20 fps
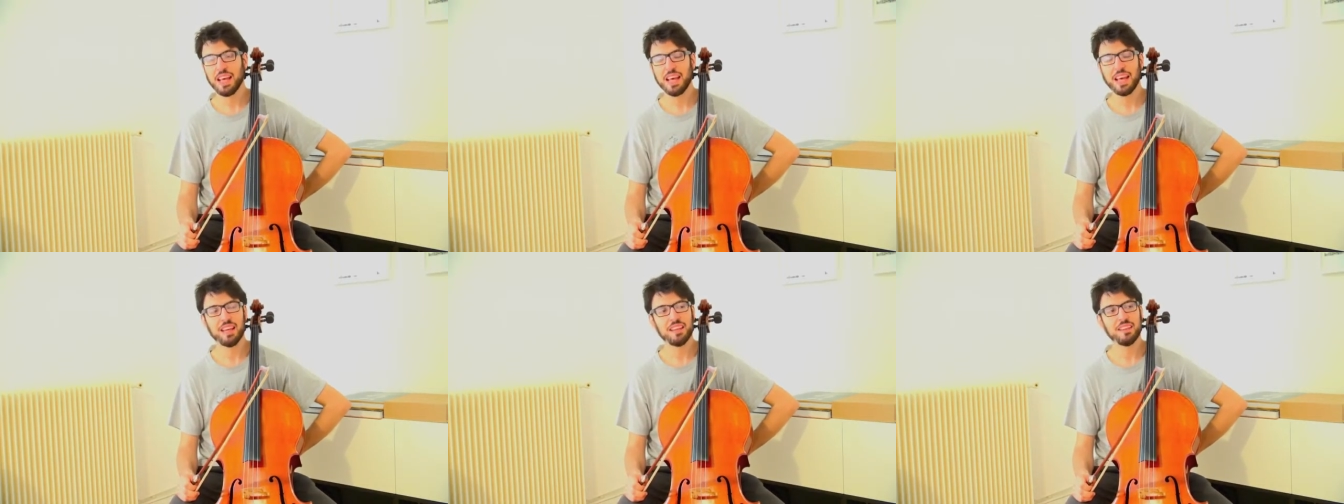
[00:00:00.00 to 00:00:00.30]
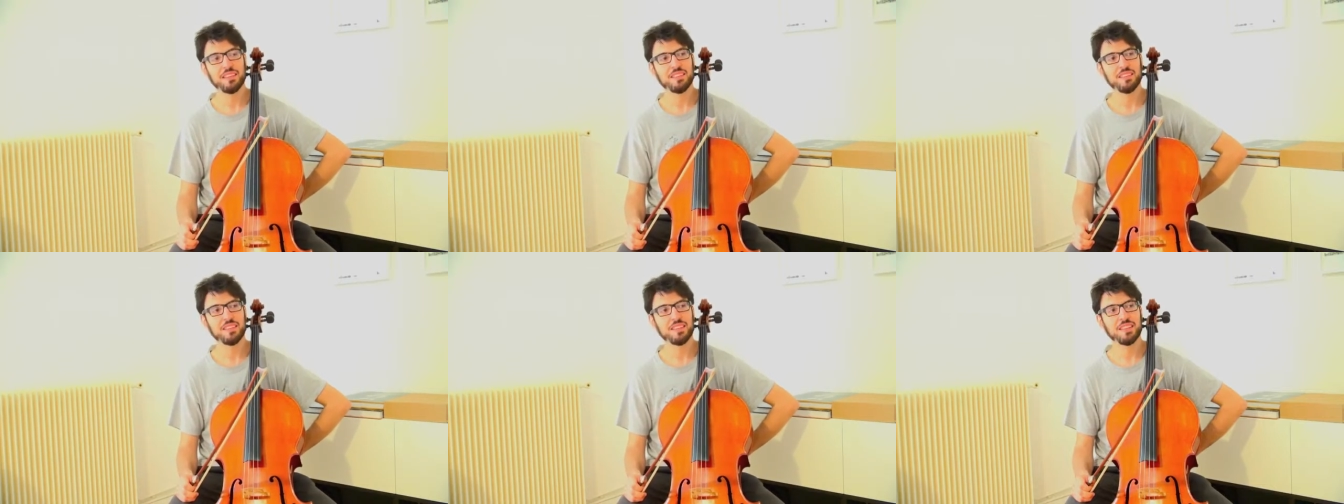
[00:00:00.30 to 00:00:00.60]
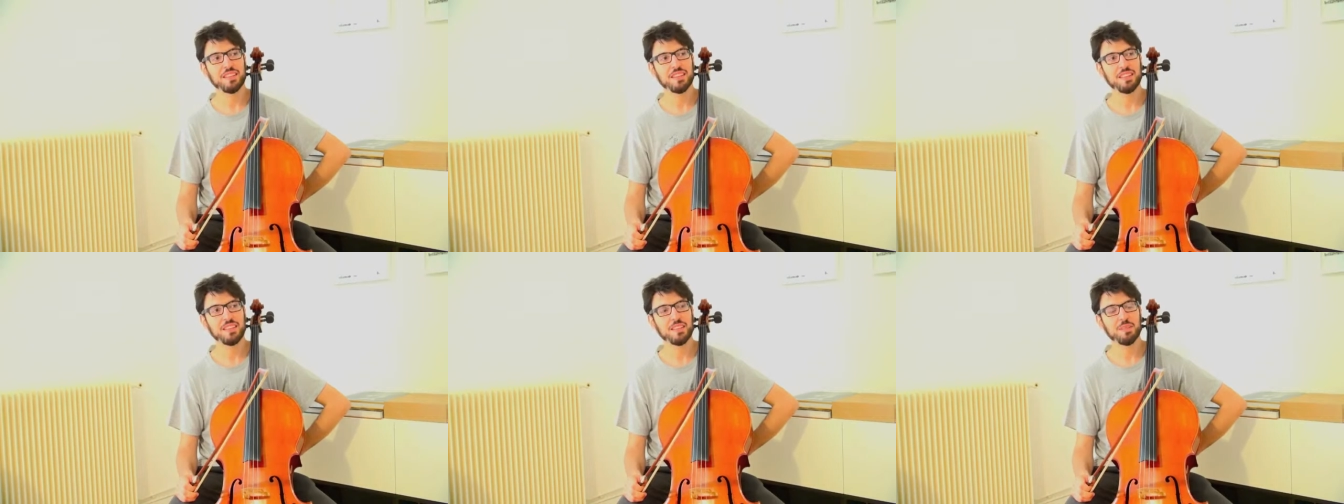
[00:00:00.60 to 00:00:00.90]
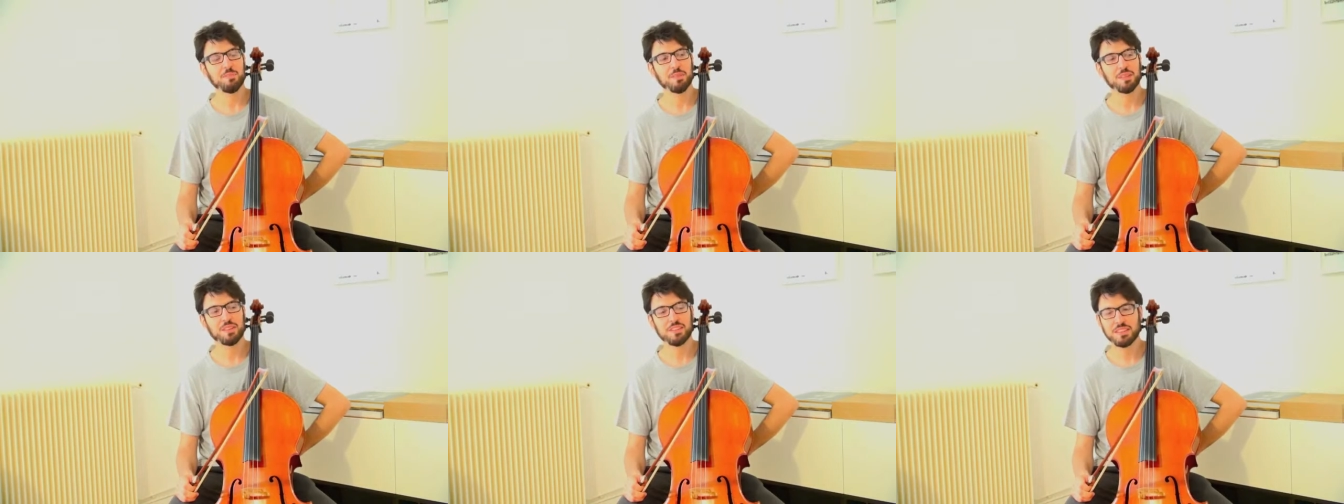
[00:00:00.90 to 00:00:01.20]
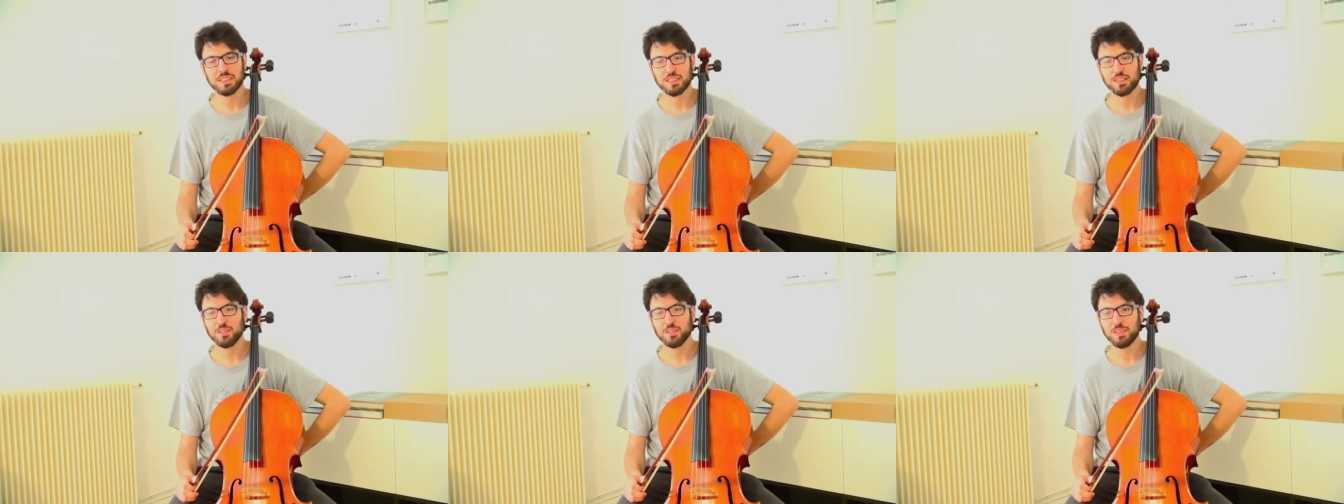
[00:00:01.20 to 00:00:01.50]
and
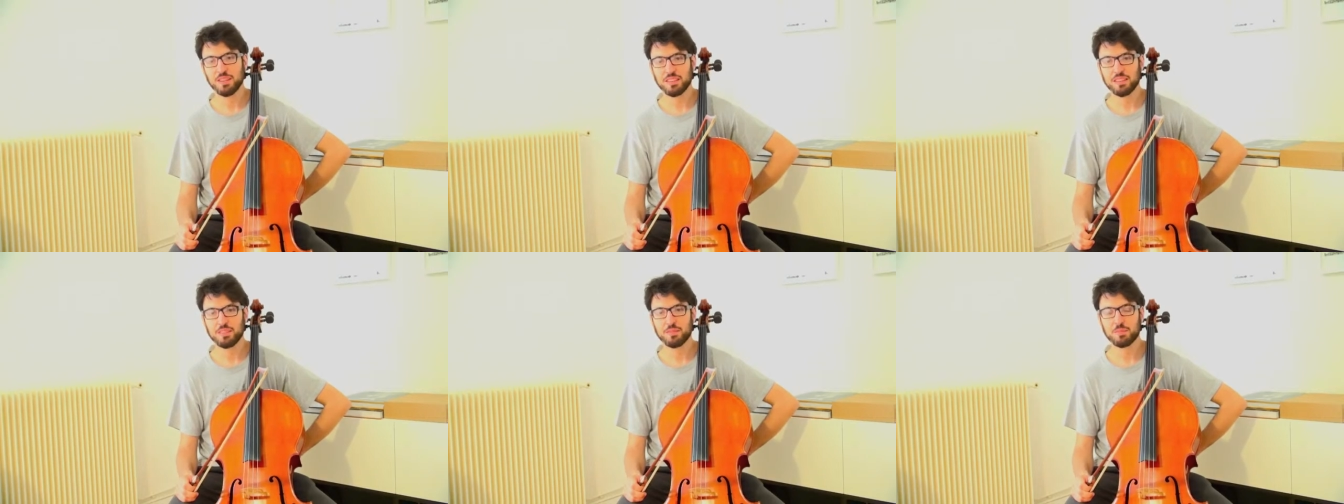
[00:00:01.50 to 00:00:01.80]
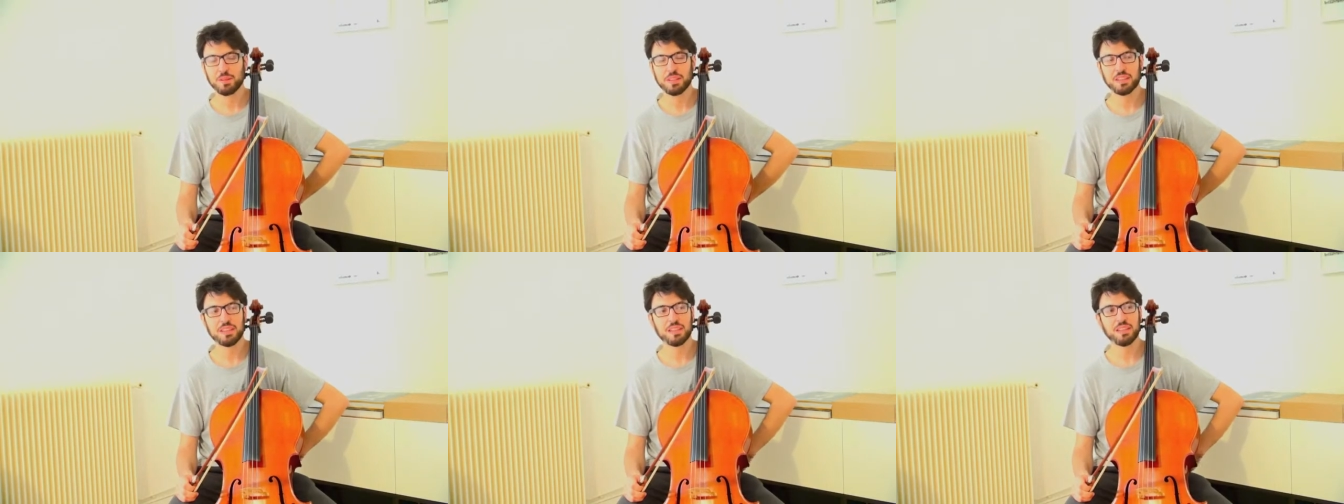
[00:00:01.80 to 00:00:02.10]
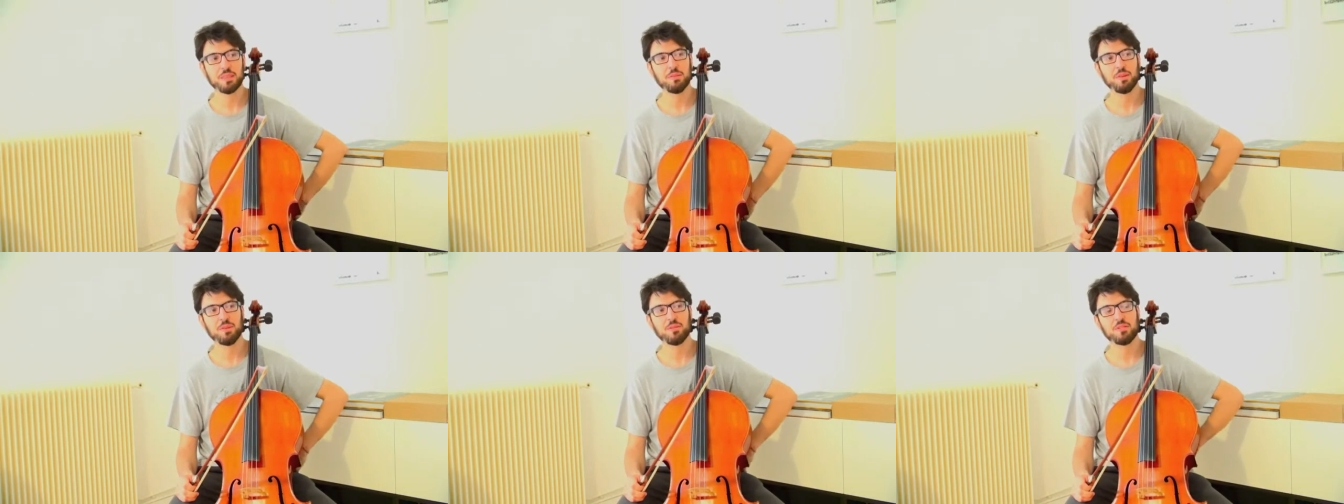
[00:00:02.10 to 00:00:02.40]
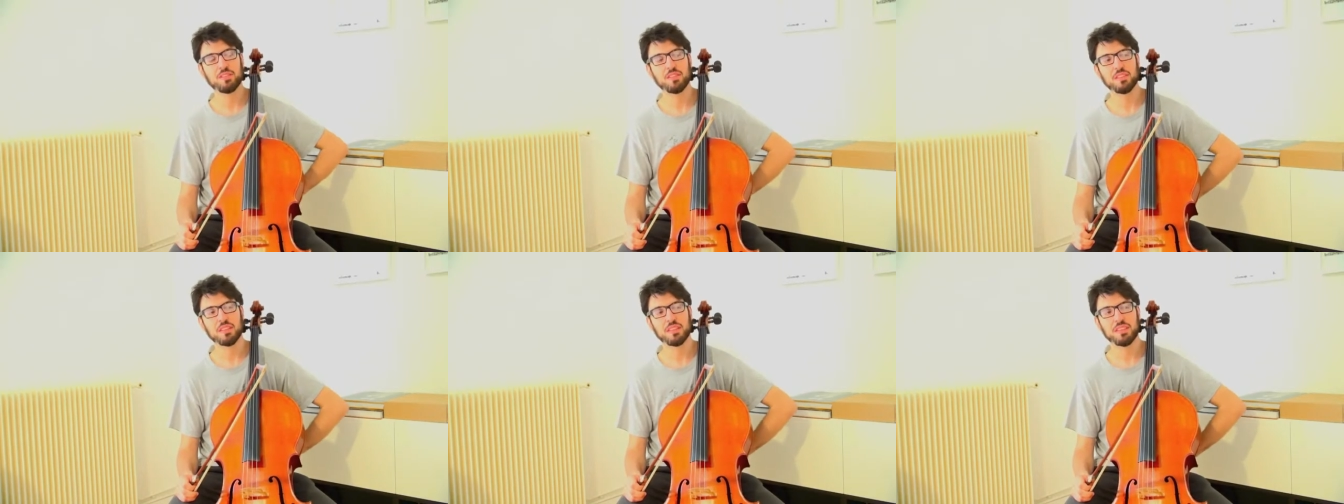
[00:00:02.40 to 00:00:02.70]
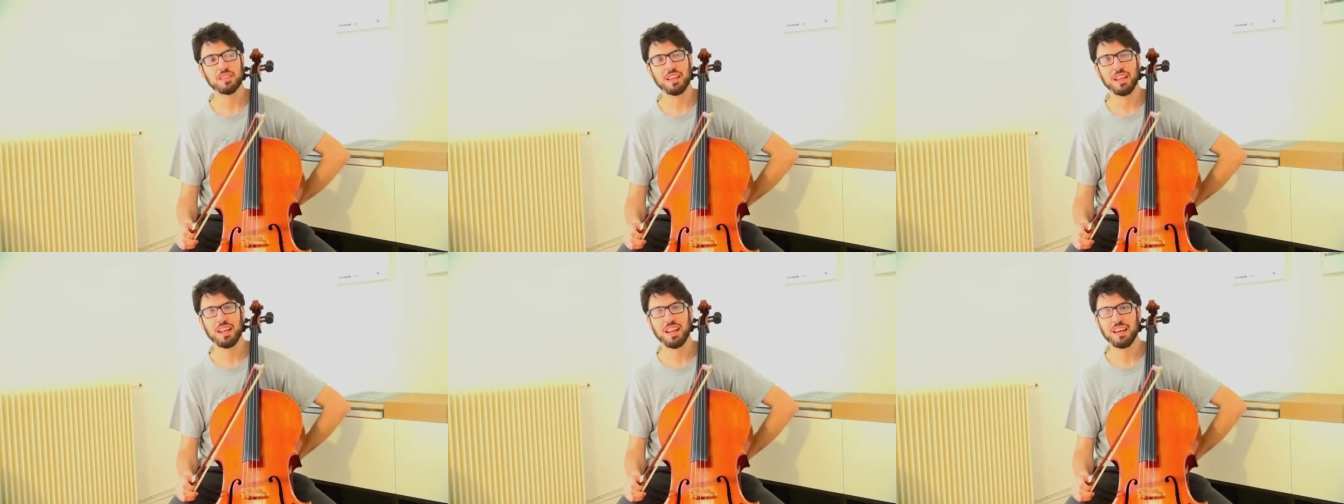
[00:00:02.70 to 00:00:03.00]
particularly speaking about
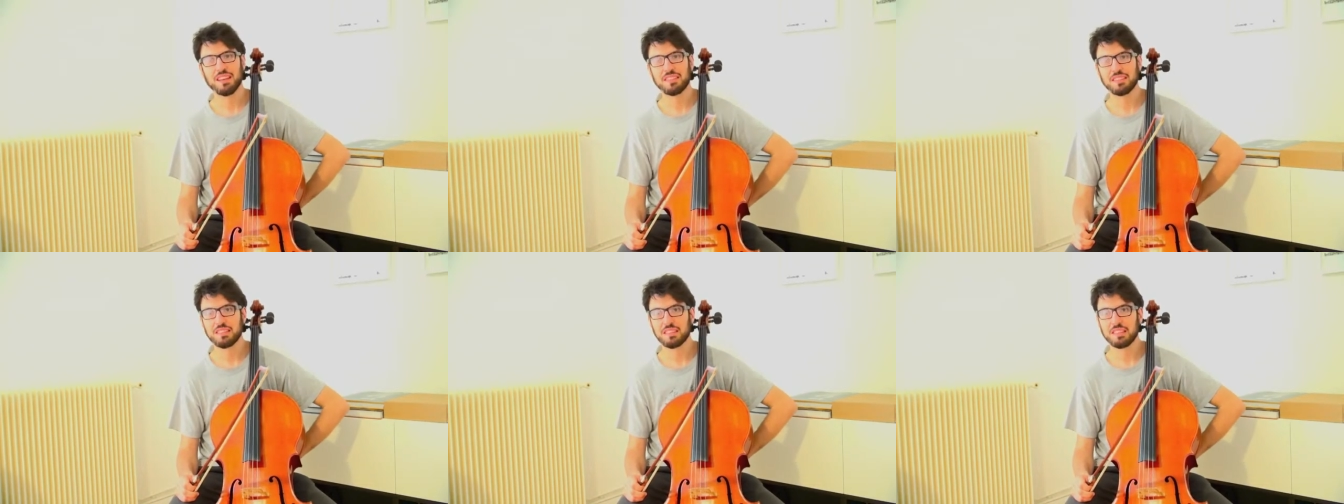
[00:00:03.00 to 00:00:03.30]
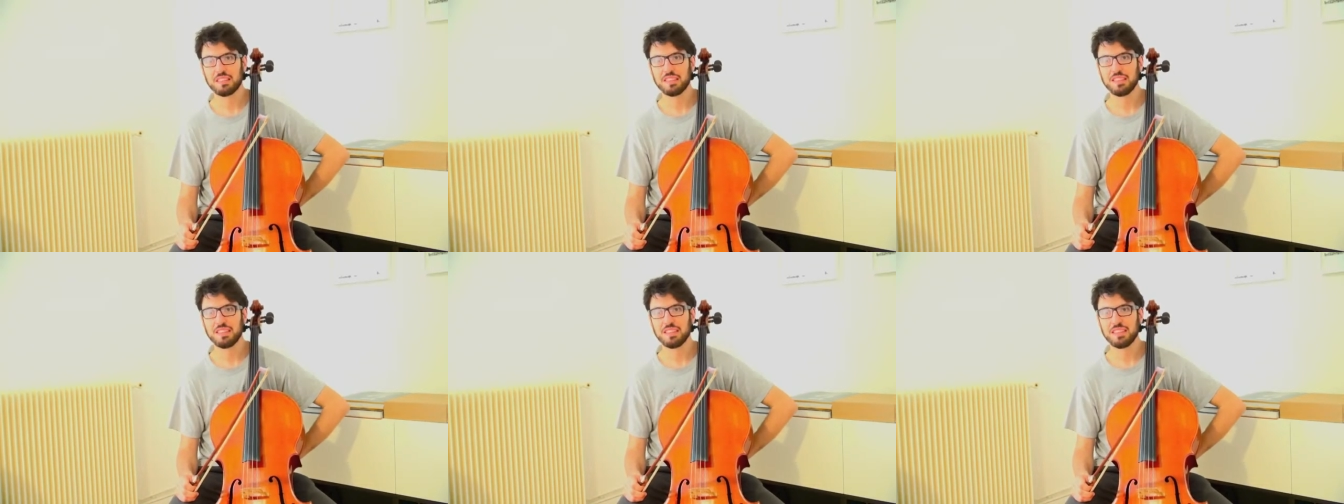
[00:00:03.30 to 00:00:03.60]
the last